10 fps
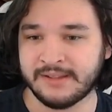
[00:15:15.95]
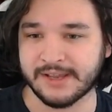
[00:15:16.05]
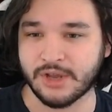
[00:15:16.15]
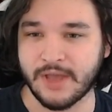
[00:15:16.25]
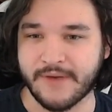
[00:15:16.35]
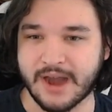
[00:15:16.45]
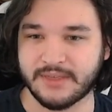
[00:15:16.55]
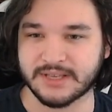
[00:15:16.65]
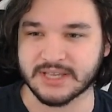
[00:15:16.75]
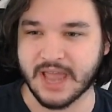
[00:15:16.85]
Like, if out of
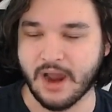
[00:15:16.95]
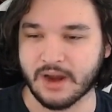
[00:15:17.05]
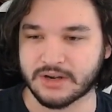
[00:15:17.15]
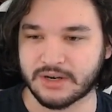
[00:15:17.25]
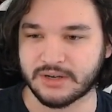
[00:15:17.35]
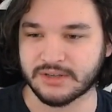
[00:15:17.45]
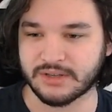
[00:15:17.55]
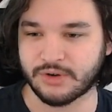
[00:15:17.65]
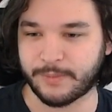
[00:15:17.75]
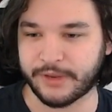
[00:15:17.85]
this character
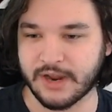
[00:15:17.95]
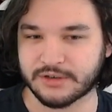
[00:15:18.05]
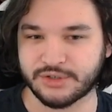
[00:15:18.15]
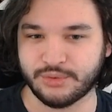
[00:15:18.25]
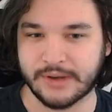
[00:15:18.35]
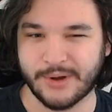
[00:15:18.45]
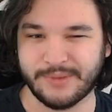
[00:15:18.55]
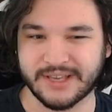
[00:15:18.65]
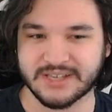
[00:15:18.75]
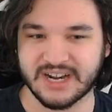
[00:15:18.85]
group of characters, who would I
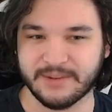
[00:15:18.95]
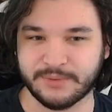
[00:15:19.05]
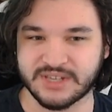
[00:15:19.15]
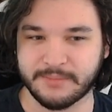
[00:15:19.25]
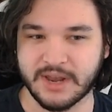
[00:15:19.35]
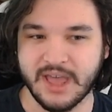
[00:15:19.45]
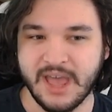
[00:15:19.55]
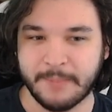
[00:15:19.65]
be excited to summon?